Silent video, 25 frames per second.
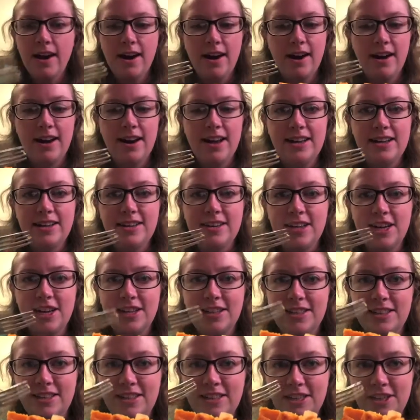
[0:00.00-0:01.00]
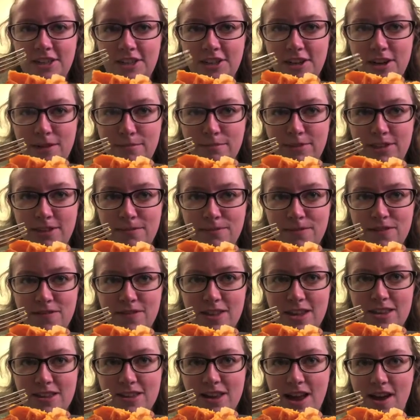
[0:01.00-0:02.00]
And I just dished up some of
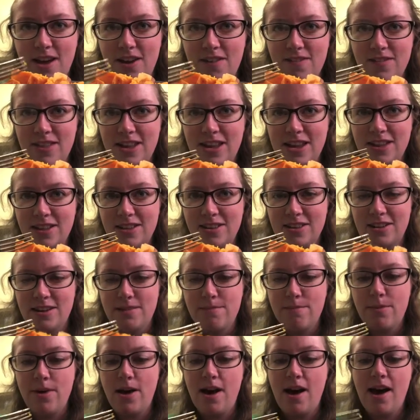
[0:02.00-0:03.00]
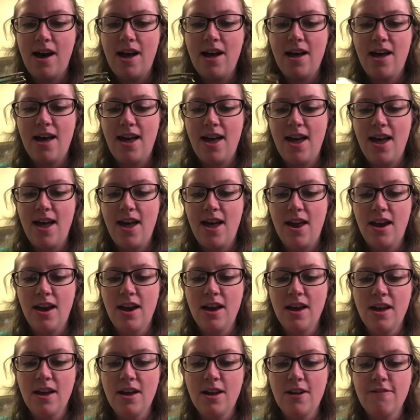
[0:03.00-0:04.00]
this out of the Instant Pot, and
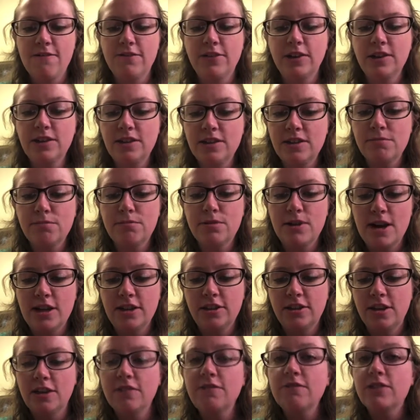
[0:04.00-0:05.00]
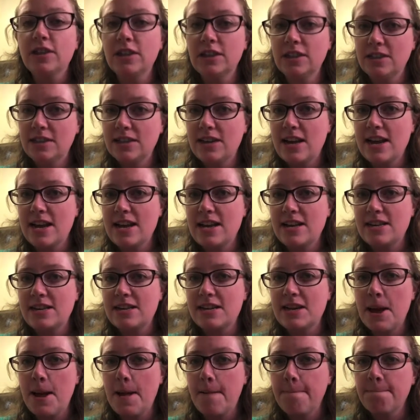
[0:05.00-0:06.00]
first impression, first
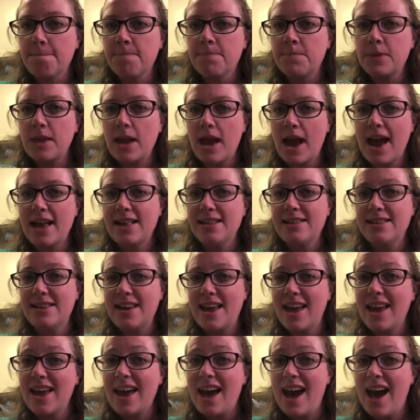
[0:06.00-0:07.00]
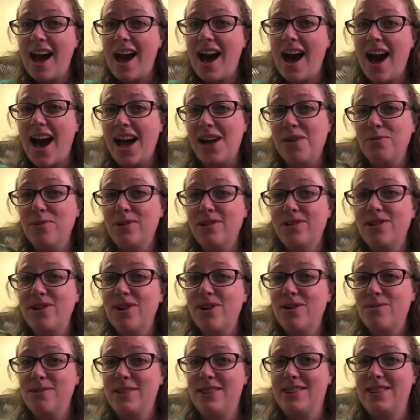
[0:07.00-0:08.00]
taste, I'd say I would
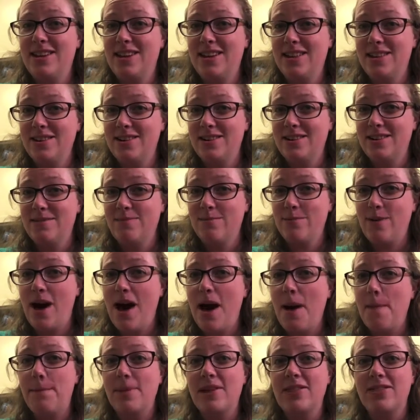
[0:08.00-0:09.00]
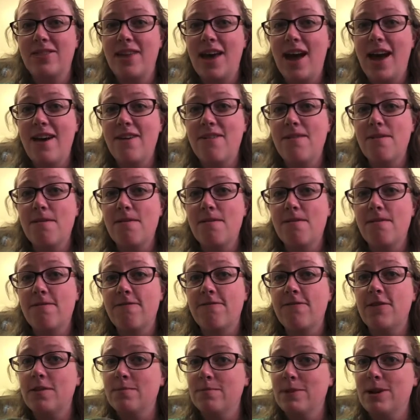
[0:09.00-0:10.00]
go with the Instant Pot, but that
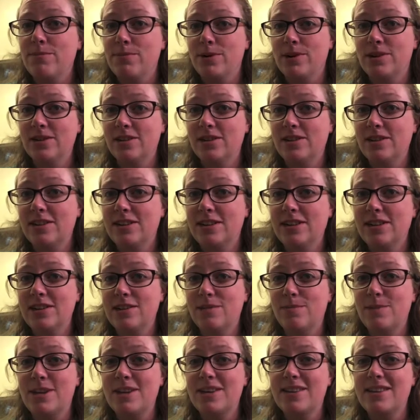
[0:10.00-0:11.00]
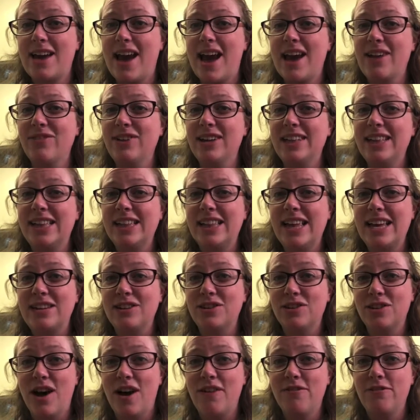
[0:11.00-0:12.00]
for me personally is because I really like
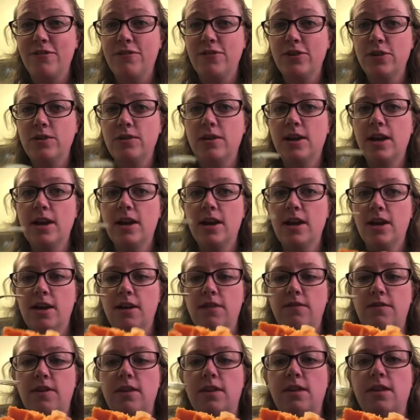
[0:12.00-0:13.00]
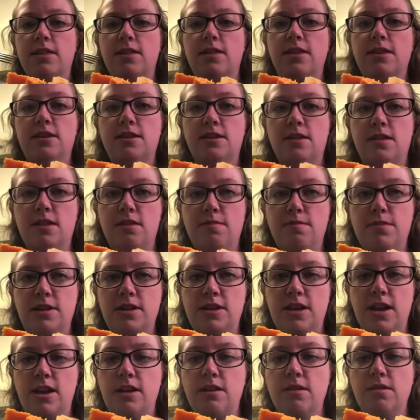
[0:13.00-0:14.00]
soft food. If you look at this, the
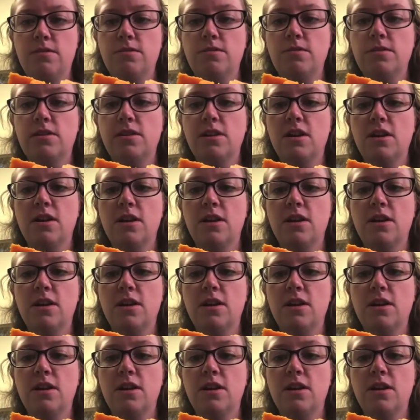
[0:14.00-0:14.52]
potatoes